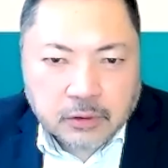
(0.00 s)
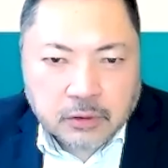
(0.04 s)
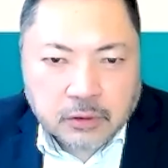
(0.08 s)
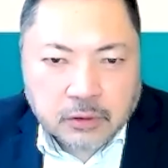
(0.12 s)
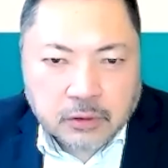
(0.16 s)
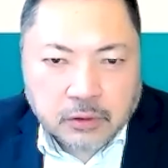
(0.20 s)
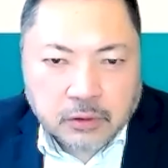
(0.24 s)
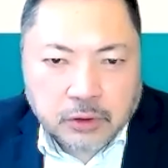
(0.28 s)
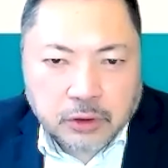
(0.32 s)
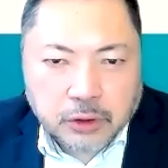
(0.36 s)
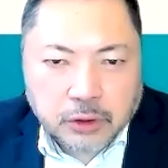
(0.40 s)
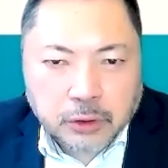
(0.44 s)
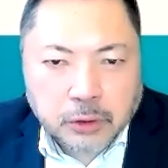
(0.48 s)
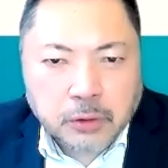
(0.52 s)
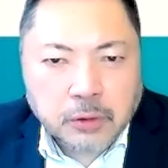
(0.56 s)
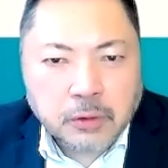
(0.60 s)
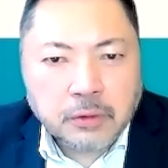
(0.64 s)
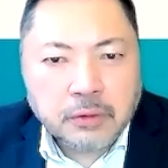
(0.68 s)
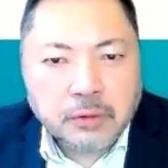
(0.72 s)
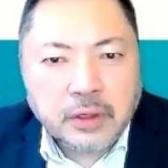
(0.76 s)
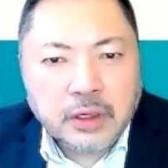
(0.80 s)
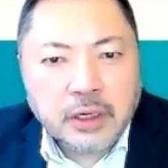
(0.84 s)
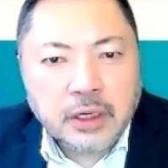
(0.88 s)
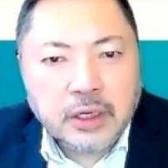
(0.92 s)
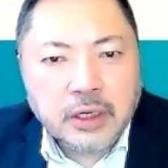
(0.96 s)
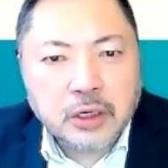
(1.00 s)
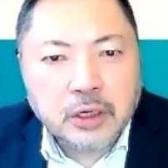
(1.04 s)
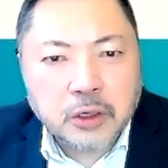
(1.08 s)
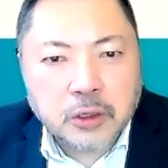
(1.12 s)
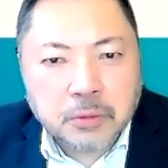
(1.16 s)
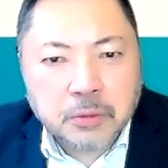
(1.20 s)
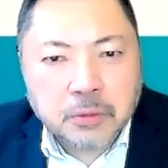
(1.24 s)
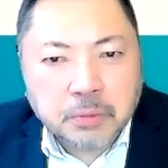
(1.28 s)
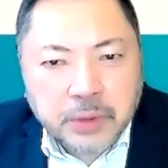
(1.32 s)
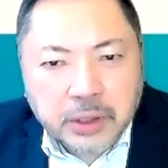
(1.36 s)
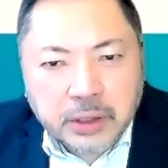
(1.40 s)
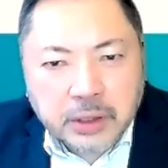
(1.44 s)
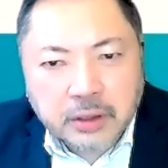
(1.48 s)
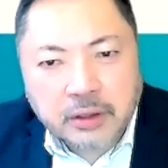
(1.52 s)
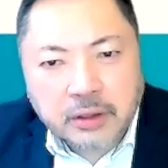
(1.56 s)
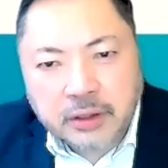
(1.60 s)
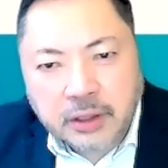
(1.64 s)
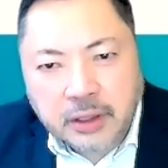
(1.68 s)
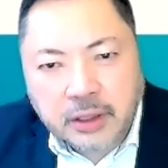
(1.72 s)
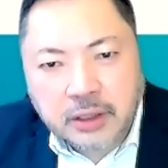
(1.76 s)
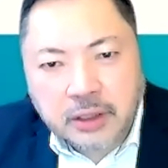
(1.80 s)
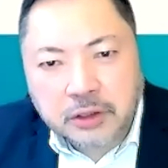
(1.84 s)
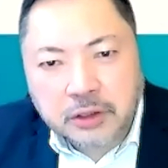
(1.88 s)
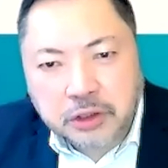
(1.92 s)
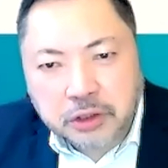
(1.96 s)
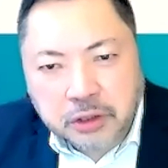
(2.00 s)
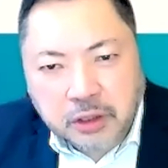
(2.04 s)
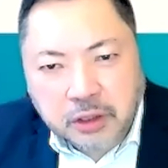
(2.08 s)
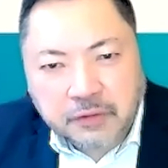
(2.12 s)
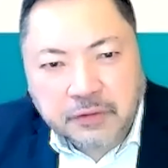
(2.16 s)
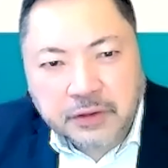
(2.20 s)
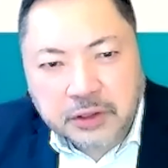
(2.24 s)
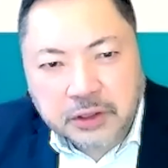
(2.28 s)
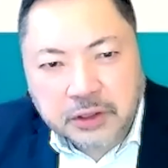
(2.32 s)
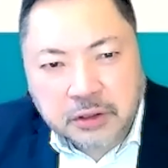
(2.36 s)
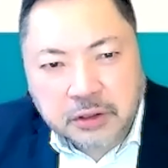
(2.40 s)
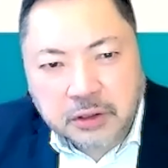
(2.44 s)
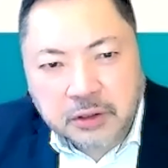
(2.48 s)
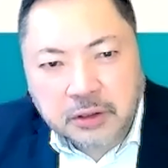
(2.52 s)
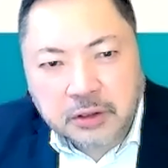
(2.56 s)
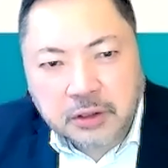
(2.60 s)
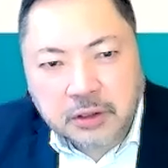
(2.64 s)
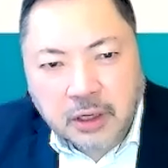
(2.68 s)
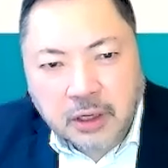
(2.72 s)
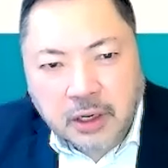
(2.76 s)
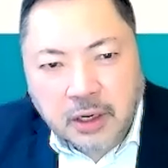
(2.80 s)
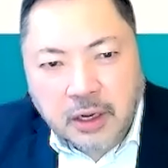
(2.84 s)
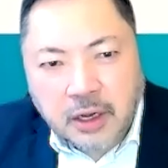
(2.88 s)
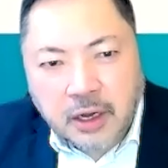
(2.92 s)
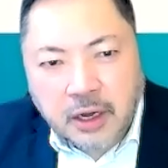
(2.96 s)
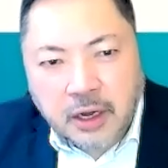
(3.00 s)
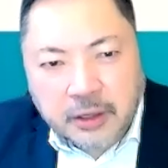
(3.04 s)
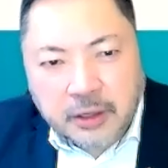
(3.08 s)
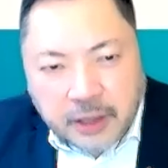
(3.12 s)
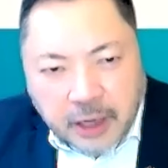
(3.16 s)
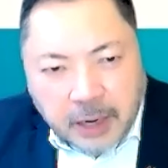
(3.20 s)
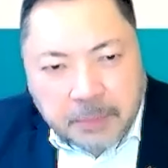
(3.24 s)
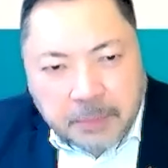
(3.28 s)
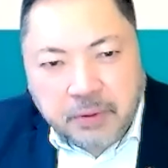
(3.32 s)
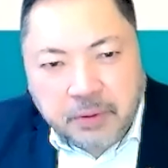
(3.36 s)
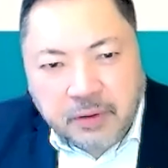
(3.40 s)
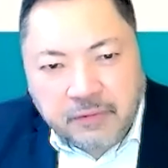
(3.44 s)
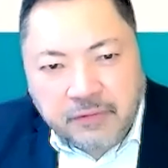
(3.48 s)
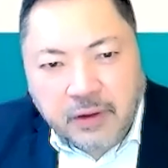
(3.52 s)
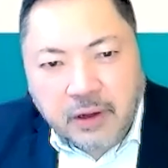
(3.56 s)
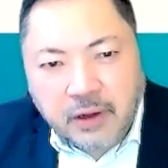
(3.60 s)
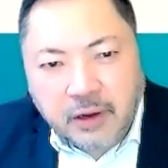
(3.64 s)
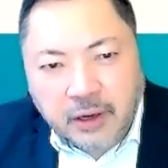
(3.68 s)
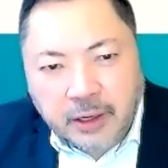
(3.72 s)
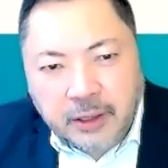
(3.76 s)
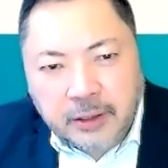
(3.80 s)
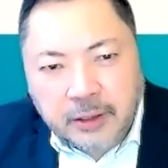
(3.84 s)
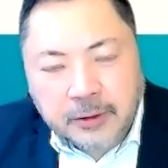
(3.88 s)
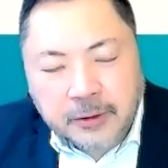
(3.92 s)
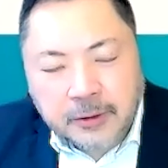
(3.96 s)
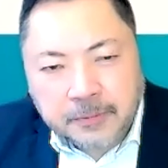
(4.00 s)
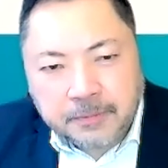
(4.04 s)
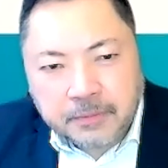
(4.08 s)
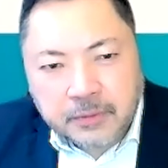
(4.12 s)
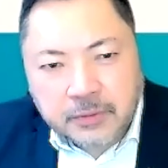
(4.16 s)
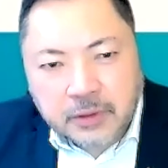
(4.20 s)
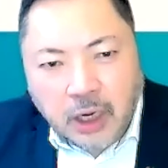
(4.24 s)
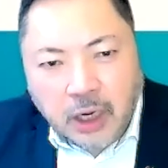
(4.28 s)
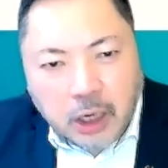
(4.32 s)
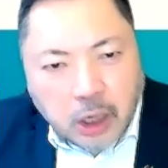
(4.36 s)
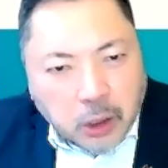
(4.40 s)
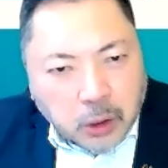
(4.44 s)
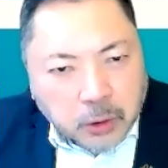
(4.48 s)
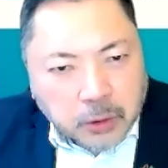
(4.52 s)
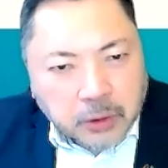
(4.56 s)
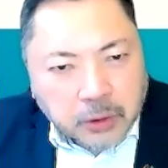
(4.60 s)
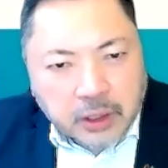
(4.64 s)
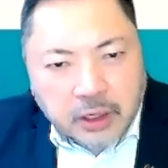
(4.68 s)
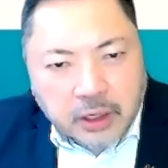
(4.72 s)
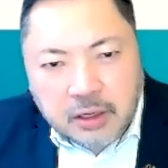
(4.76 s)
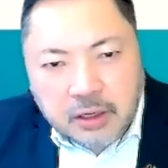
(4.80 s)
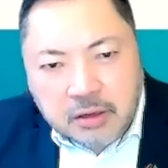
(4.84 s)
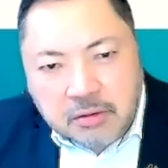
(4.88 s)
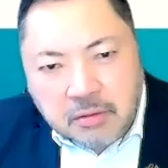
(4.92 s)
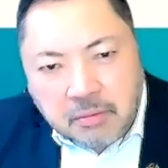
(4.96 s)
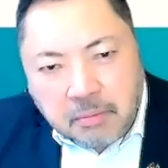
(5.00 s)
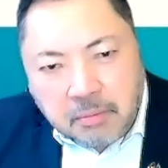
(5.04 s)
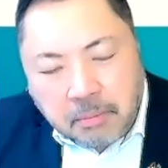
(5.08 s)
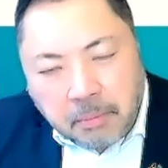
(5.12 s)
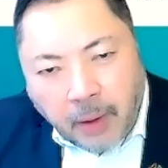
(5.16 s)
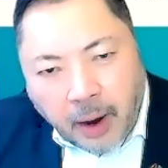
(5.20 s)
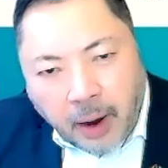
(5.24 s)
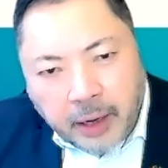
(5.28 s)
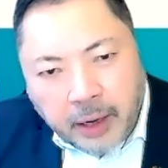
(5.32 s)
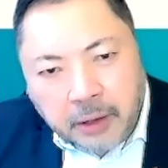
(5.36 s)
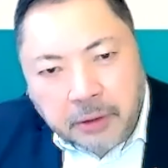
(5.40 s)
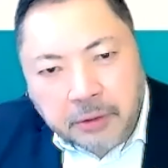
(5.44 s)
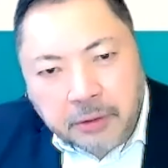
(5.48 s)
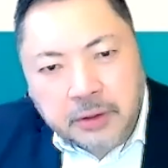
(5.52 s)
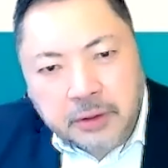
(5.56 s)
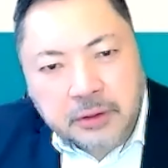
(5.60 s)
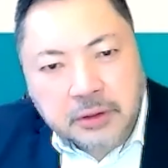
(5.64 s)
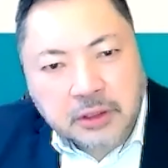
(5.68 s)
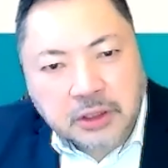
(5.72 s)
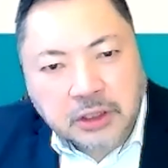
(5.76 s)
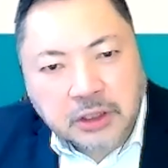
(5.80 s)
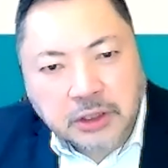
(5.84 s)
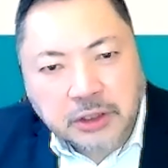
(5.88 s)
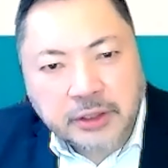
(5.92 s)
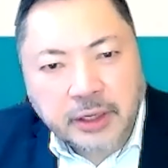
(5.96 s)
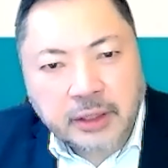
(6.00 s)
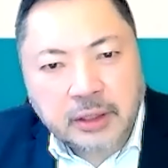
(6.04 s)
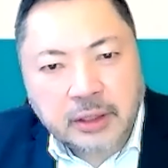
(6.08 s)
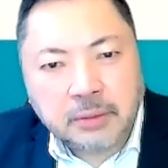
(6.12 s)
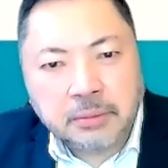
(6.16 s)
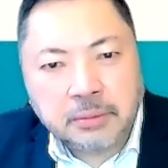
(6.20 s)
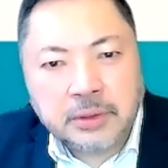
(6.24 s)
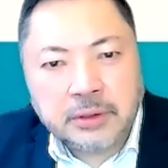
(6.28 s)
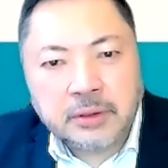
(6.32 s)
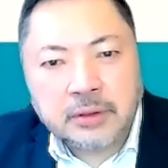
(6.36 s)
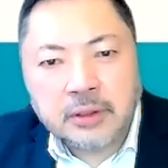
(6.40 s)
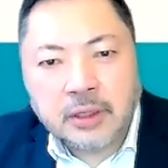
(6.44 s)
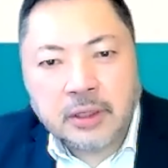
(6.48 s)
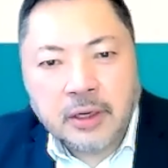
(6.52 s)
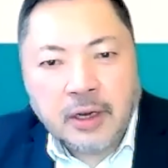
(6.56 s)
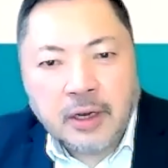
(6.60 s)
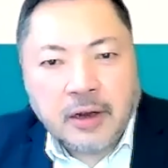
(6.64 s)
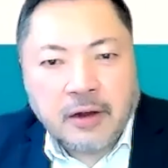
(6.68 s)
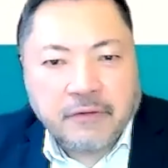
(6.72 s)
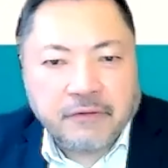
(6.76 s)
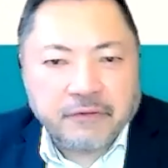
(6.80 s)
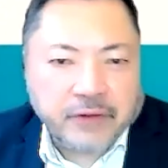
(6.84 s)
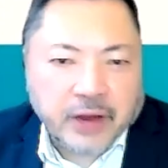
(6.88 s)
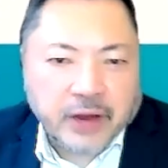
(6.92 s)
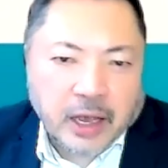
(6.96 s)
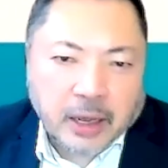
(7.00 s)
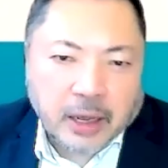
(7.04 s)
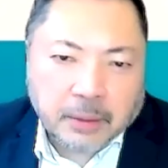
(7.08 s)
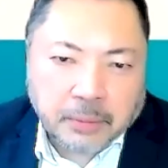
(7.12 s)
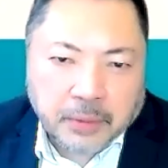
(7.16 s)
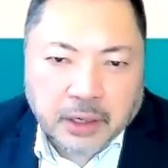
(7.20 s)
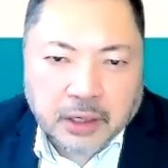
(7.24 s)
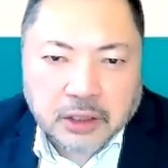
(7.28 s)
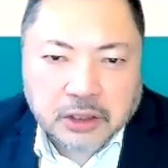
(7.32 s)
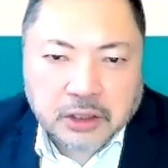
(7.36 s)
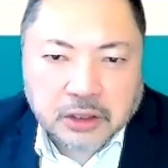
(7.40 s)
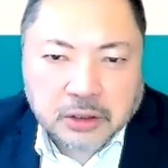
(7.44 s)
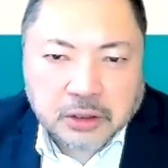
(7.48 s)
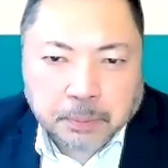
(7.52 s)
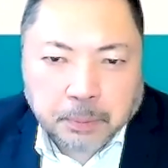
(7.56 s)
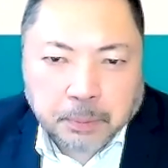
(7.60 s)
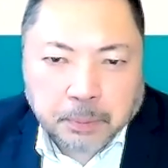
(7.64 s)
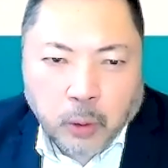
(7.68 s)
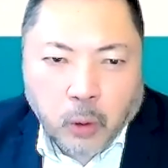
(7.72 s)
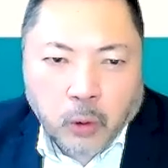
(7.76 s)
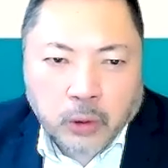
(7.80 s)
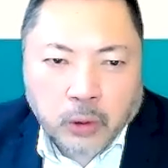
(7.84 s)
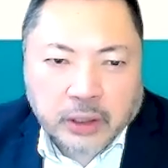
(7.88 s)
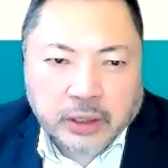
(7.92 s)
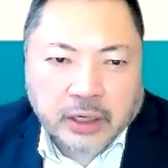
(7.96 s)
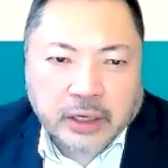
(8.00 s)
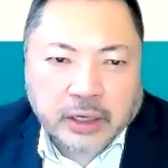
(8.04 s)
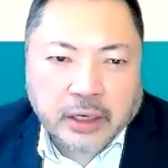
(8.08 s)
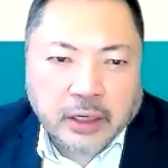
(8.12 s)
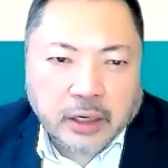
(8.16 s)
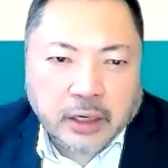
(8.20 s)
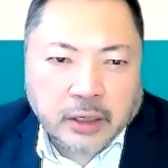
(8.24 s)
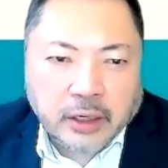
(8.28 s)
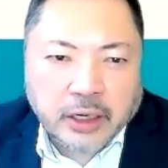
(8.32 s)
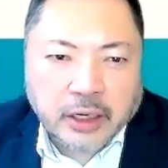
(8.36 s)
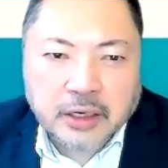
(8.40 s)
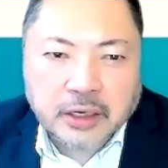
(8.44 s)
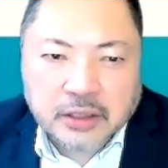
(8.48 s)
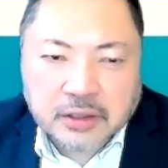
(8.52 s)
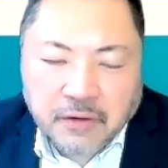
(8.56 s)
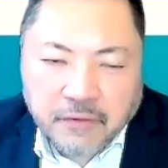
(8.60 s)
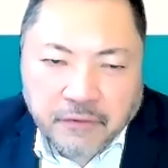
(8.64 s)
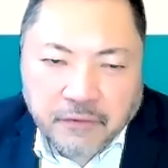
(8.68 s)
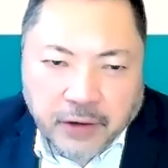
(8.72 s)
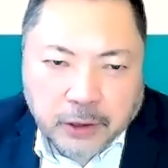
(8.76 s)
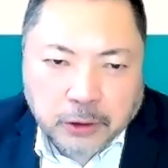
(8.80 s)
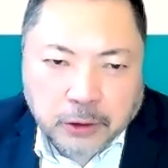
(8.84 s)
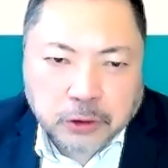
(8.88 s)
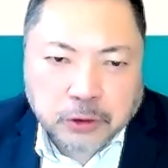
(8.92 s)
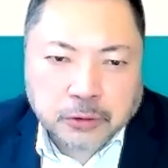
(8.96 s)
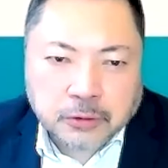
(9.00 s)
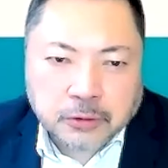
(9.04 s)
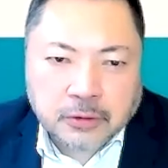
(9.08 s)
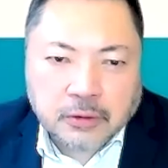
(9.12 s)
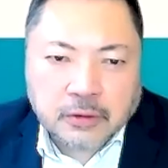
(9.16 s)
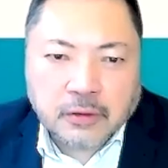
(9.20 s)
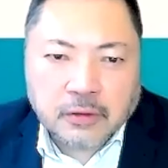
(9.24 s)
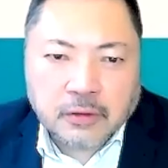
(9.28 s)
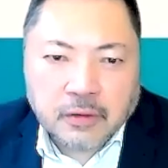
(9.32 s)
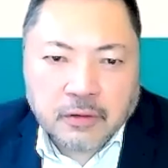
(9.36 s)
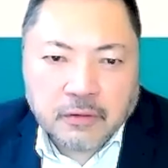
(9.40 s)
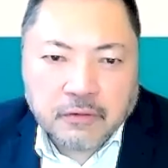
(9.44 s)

Through the community services they provide, including migrant settlement, family support and early intervention,